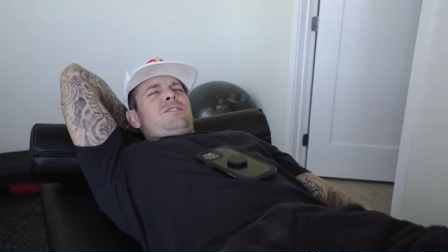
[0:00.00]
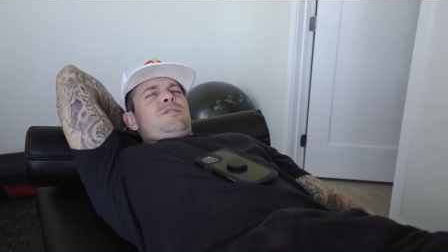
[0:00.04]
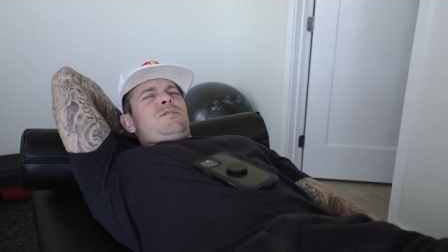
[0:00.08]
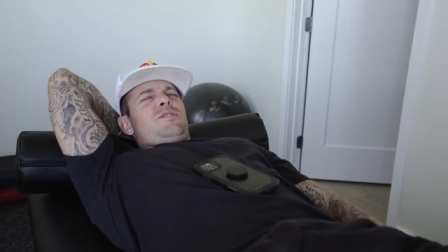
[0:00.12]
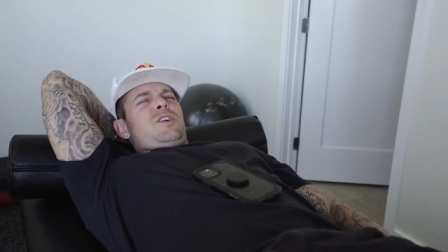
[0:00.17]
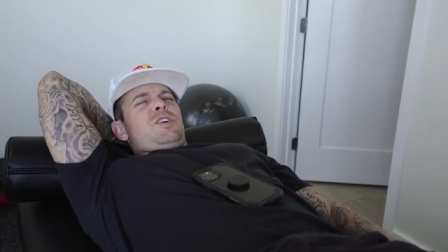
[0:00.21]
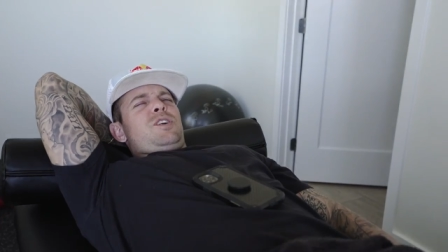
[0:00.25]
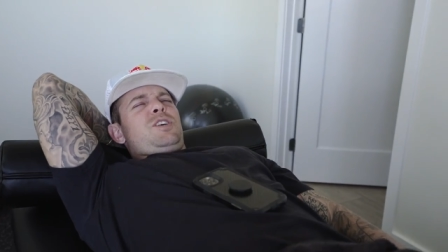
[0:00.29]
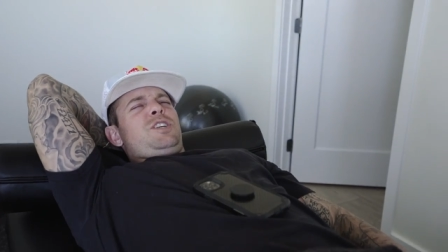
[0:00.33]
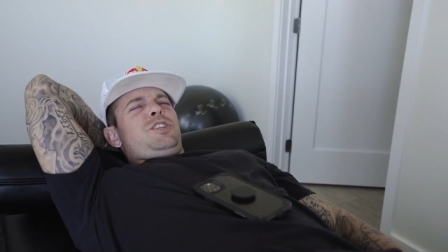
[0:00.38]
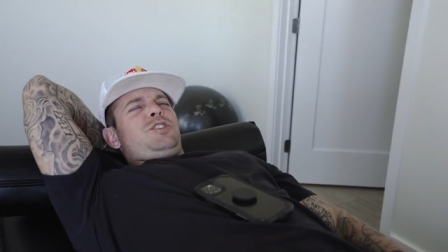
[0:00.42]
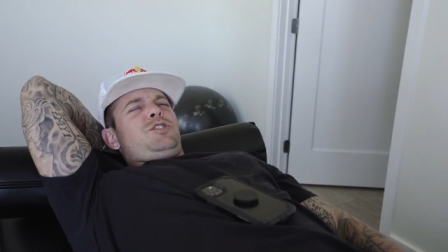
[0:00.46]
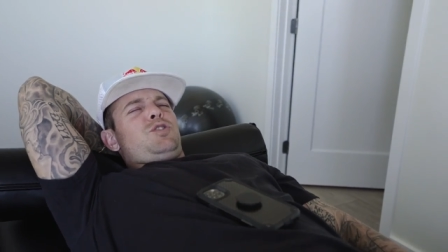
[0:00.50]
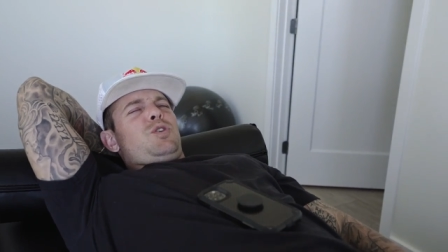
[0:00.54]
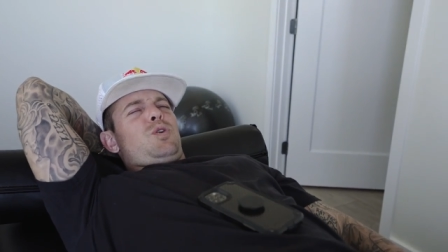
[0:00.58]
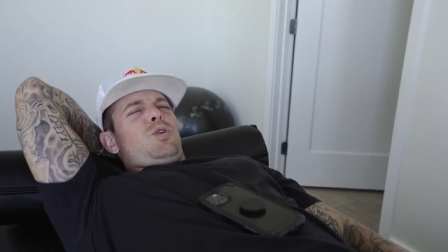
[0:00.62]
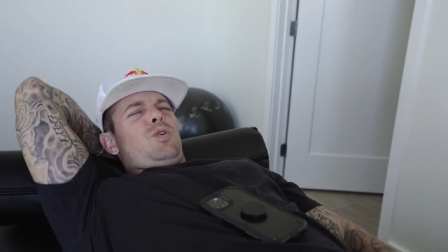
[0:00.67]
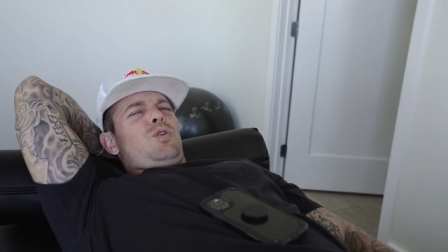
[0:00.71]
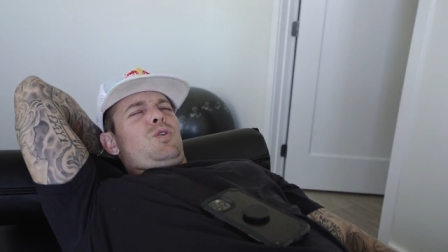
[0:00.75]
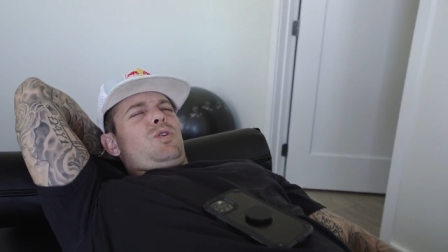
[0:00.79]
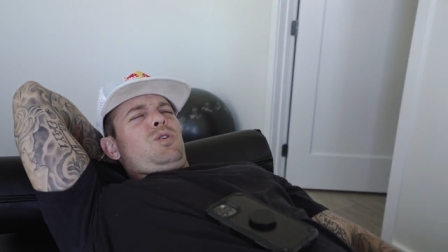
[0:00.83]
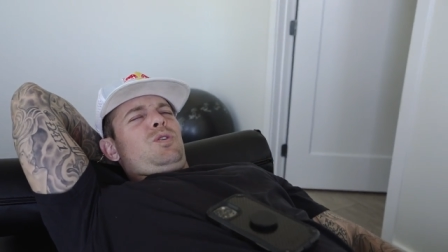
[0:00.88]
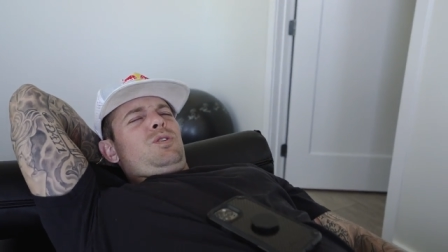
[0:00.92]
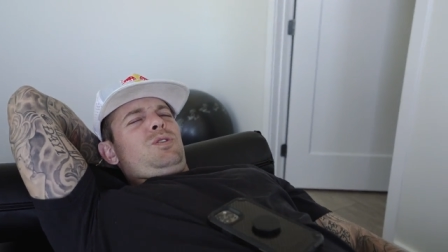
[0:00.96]
it's very
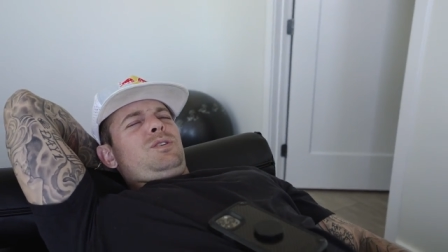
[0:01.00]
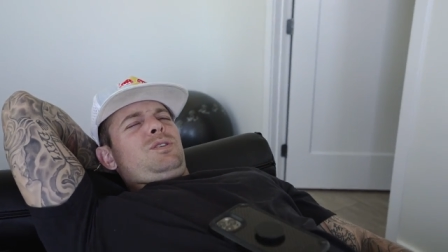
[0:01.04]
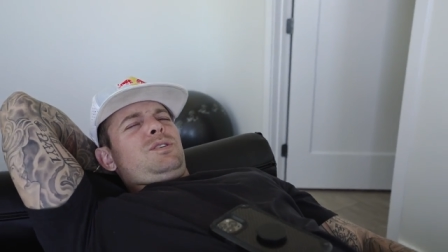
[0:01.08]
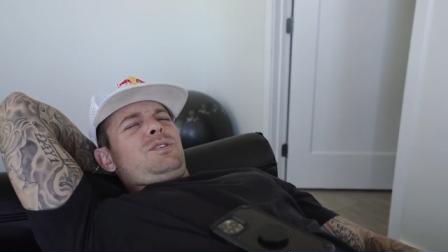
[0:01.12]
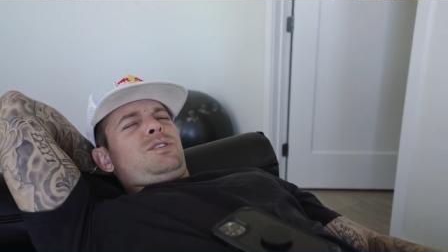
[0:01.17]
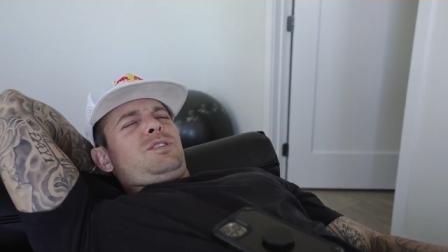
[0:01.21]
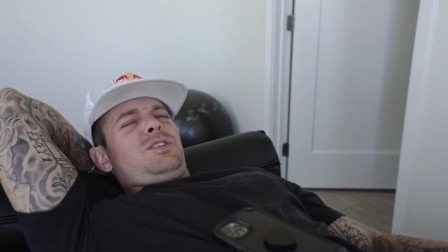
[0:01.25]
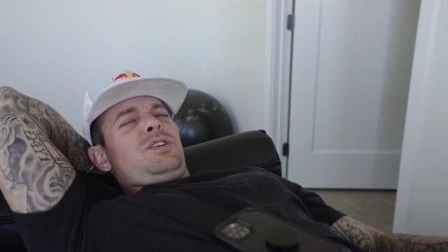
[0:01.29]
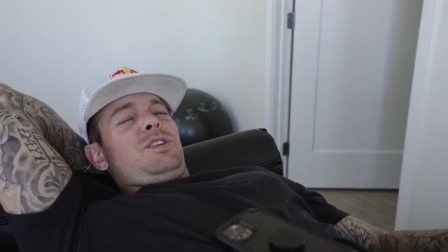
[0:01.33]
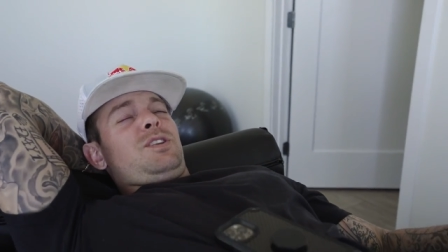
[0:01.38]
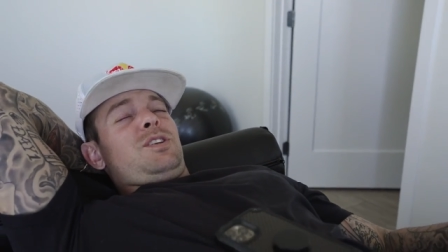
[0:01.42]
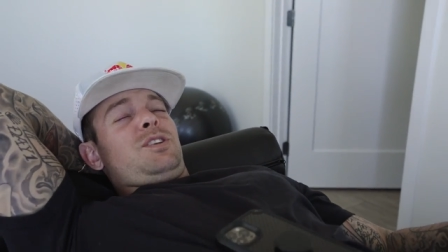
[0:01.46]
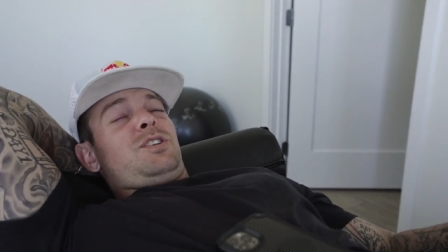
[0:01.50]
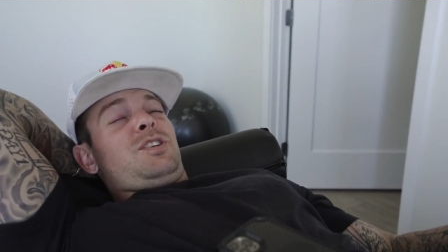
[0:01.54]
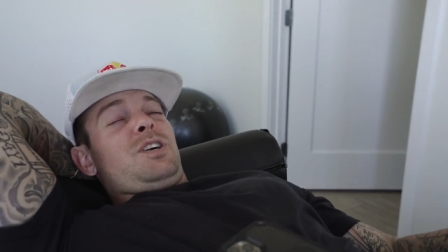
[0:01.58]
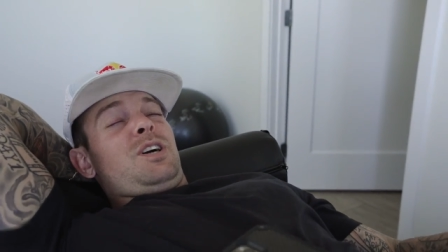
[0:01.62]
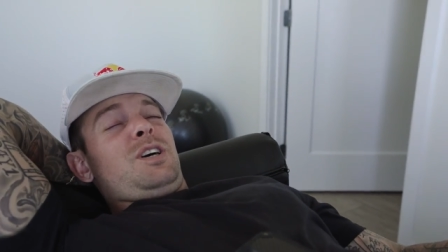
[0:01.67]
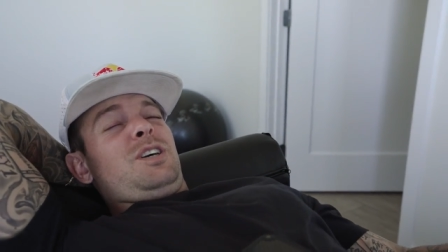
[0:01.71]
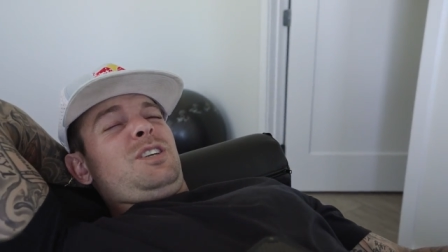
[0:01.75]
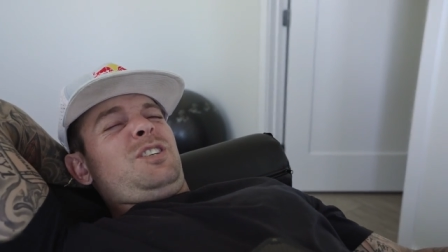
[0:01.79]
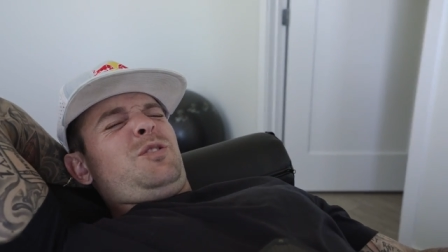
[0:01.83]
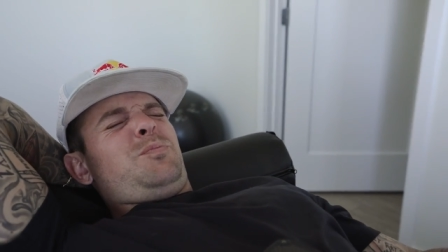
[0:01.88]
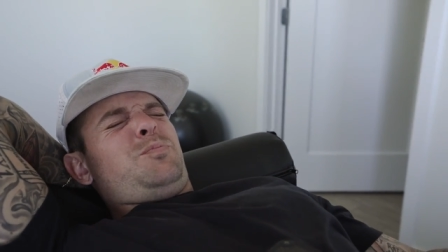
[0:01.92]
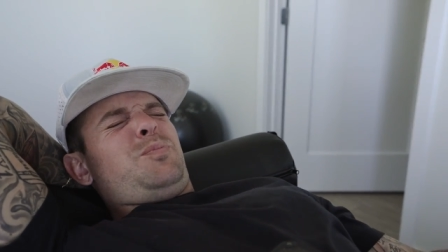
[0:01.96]
dull to the
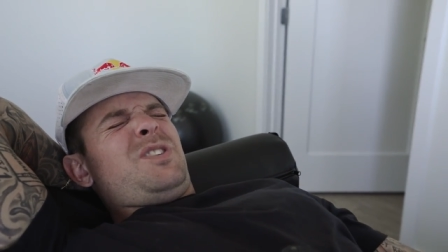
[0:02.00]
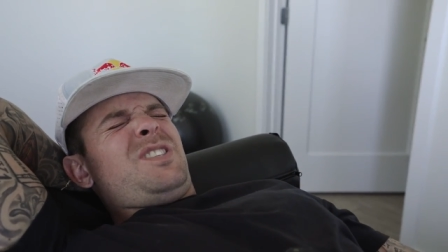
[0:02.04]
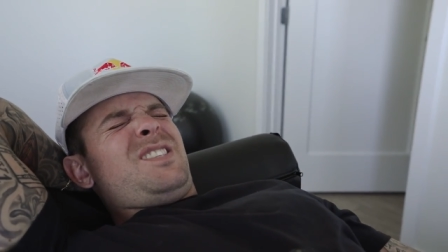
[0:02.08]
touch,